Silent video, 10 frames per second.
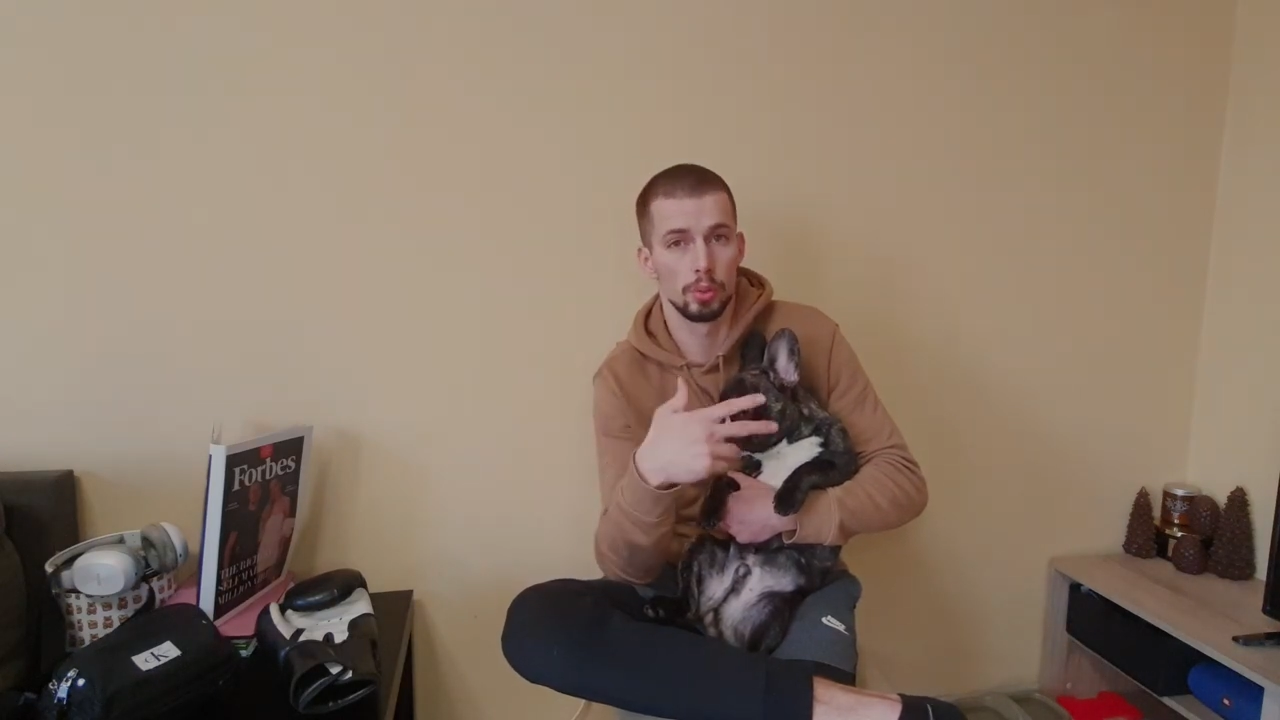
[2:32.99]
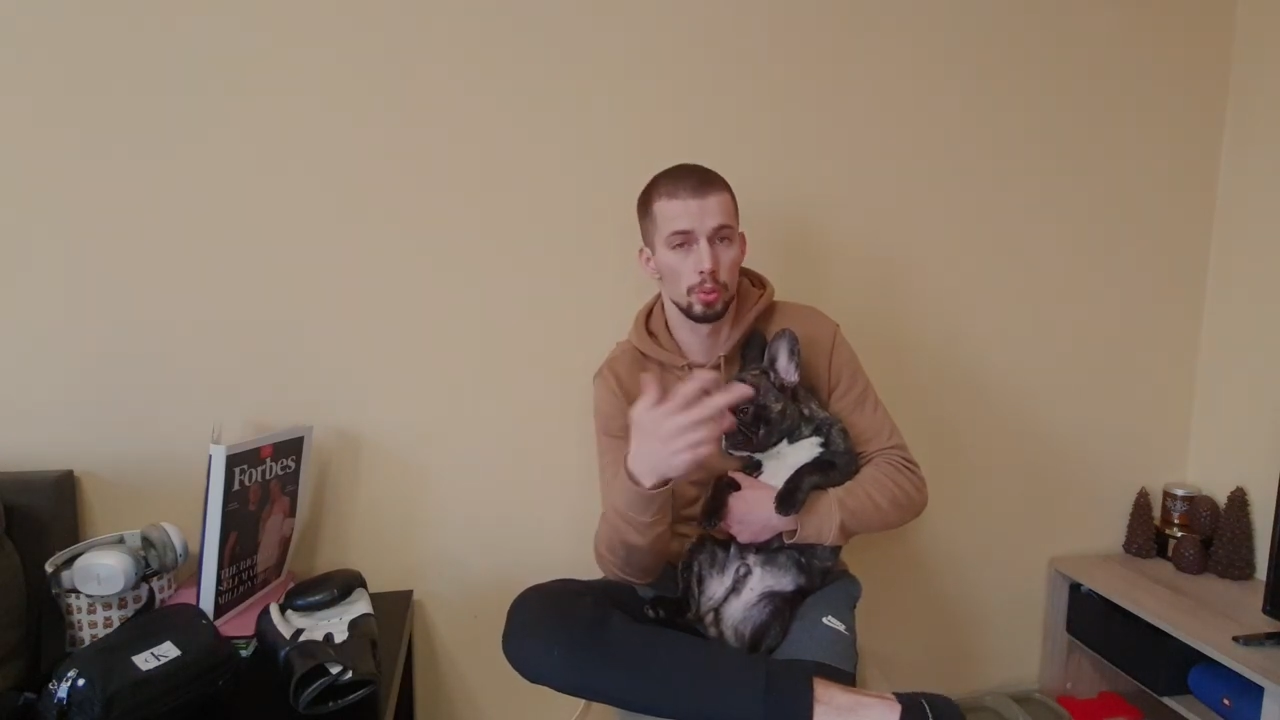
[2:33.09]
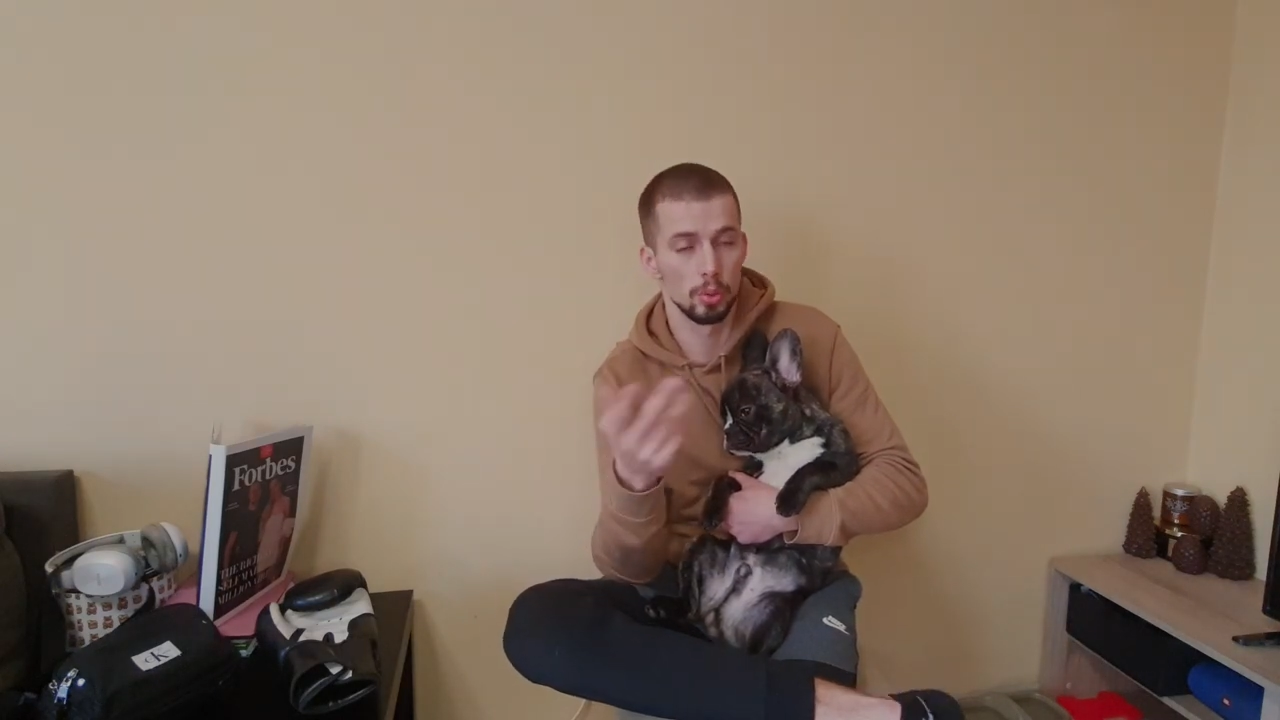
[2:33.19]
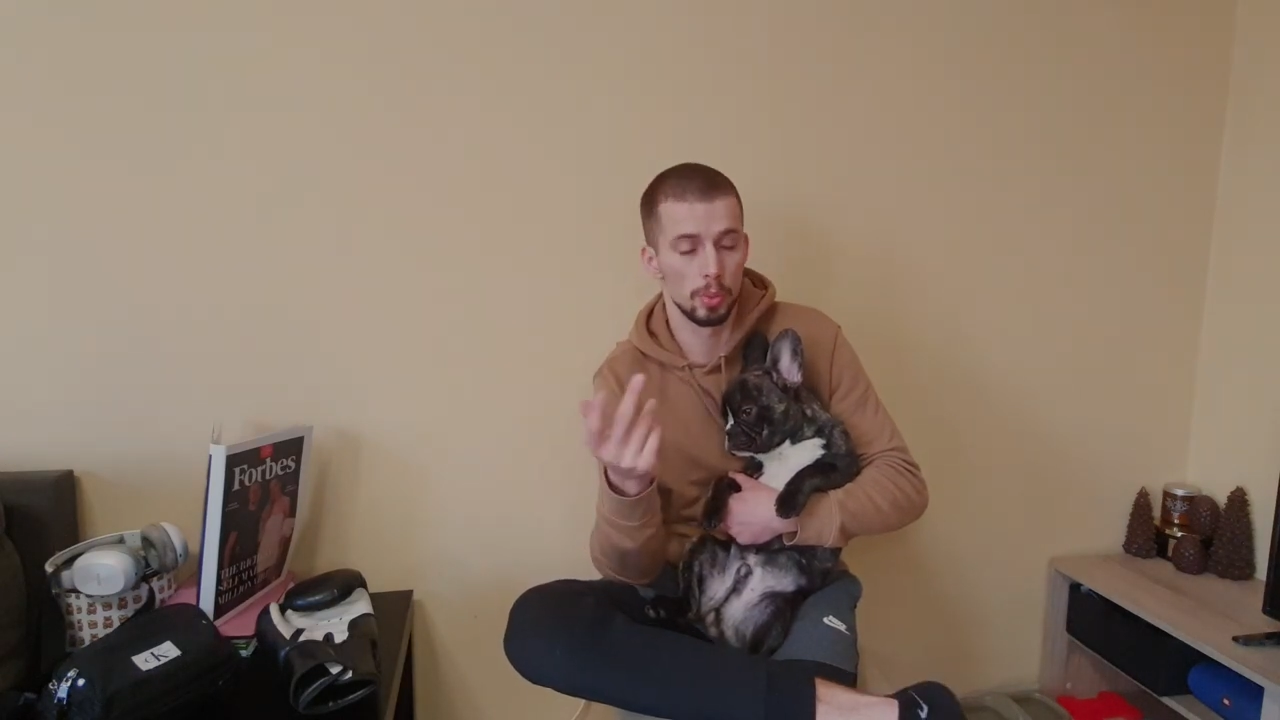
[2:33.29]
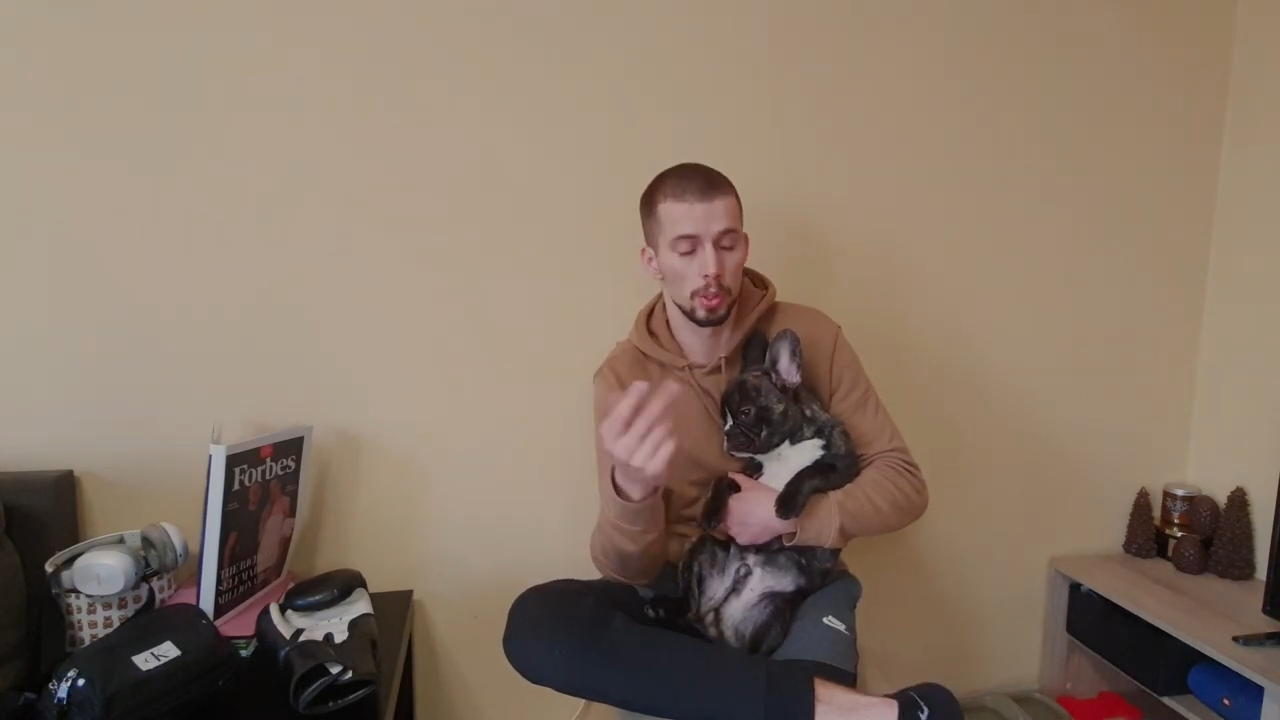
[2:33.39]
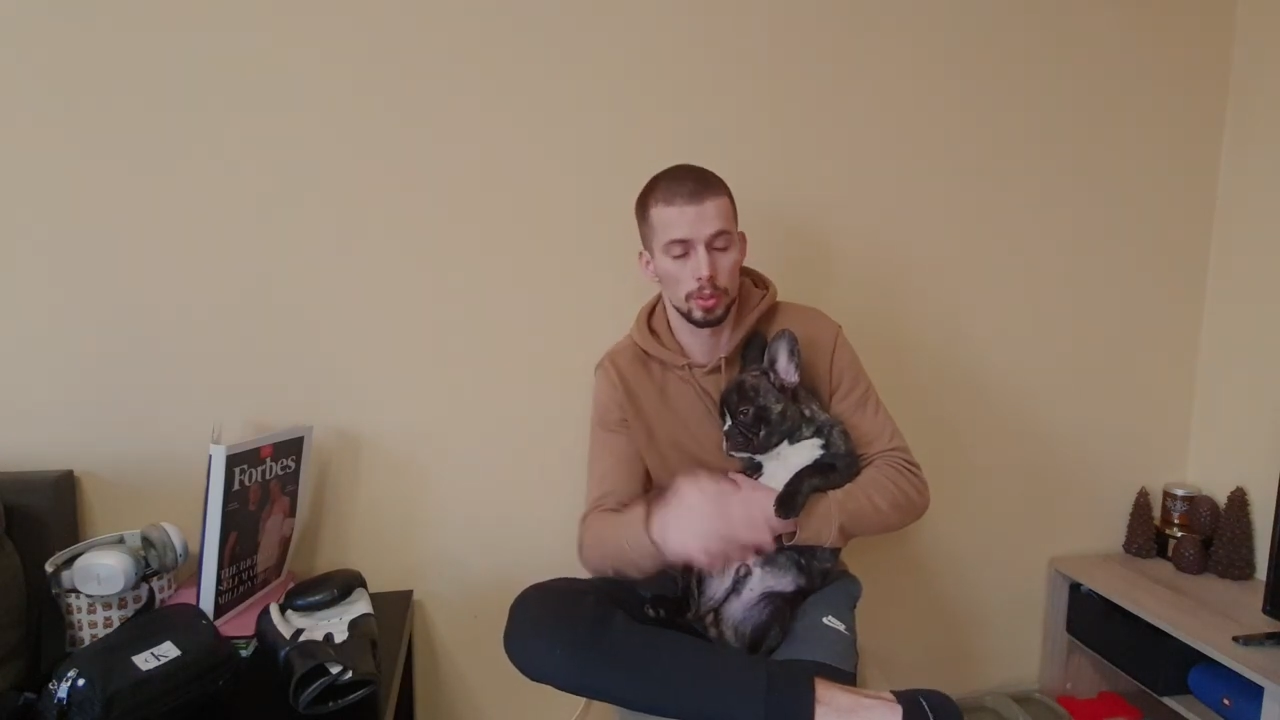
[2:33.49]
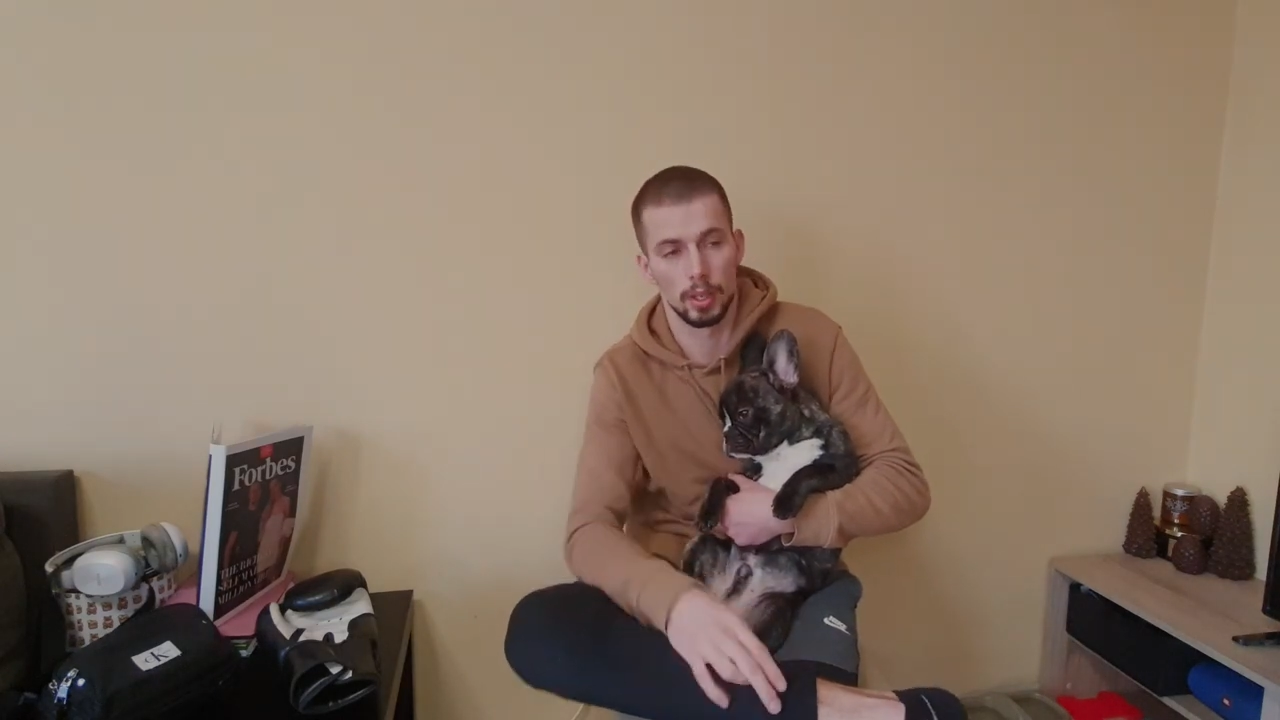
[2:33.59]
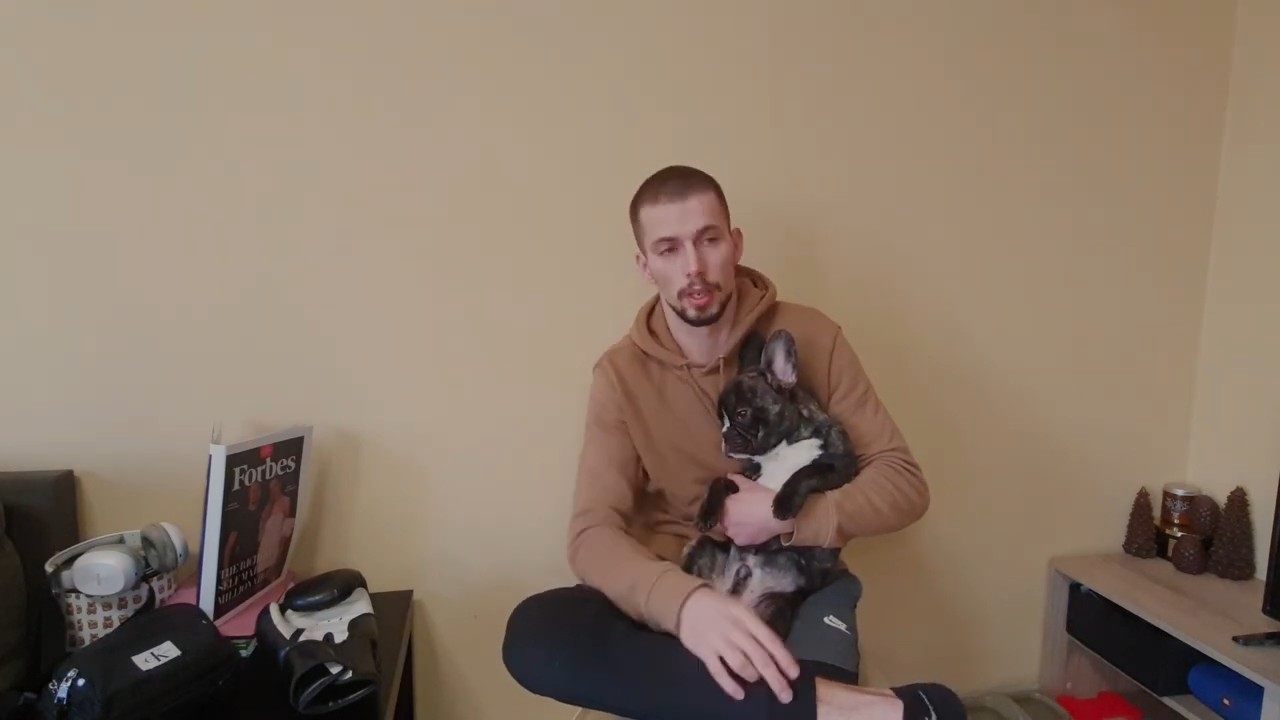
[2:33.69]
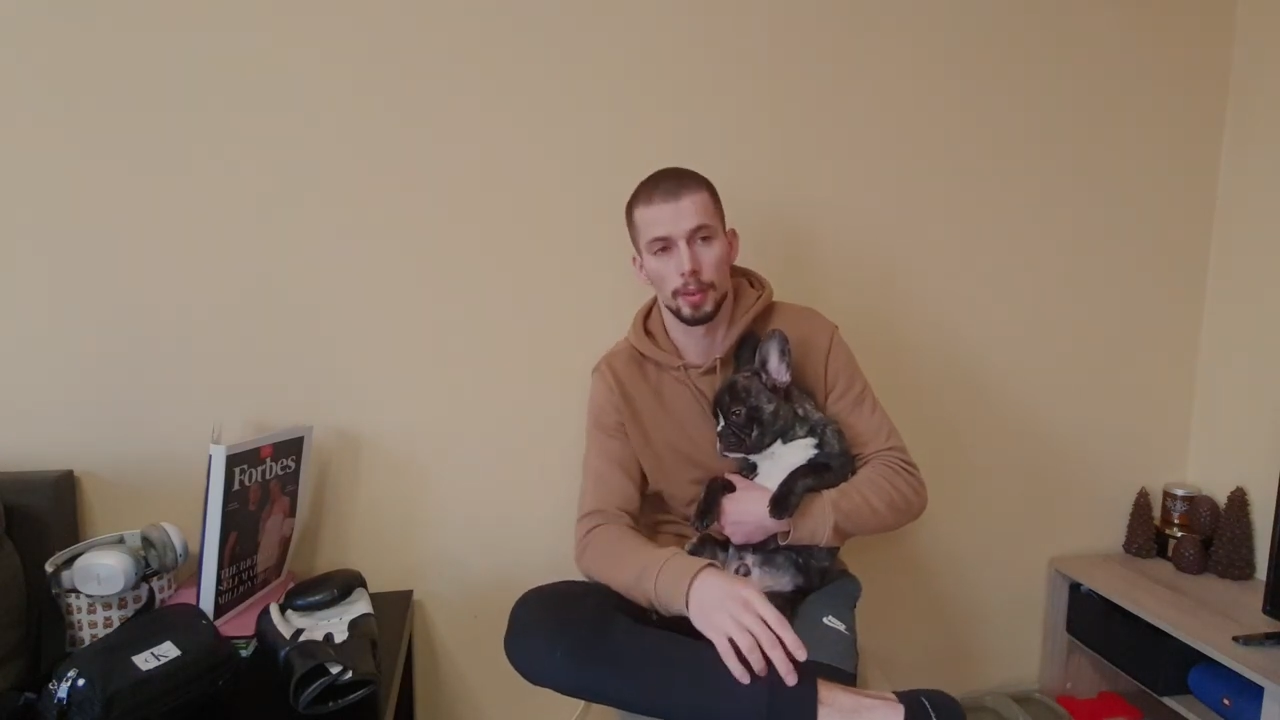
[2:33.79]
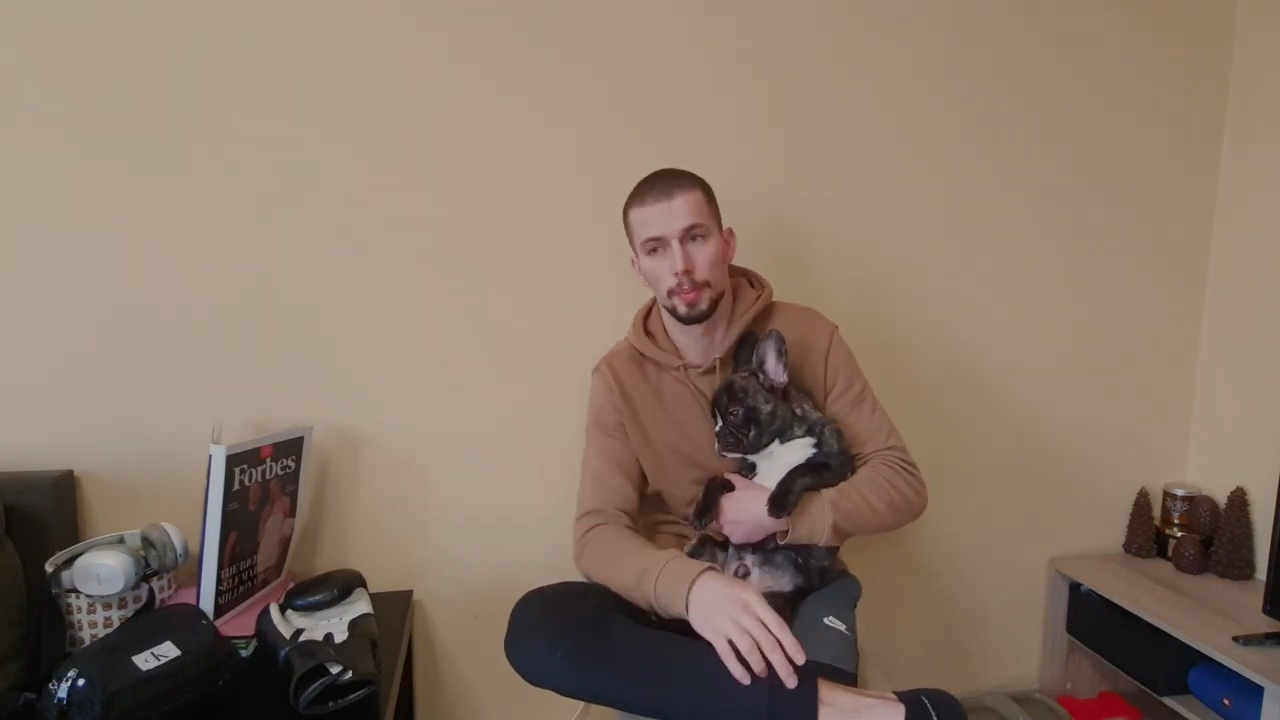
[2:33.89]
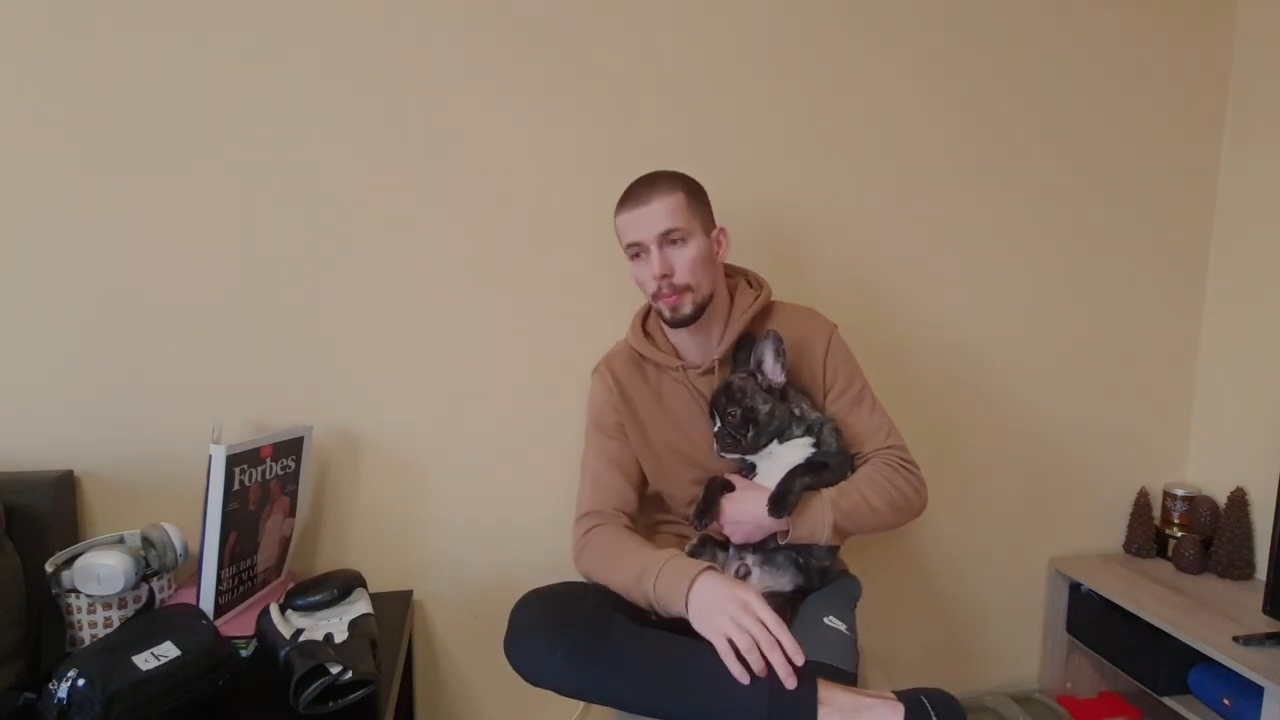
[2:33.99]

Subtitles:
two sports are.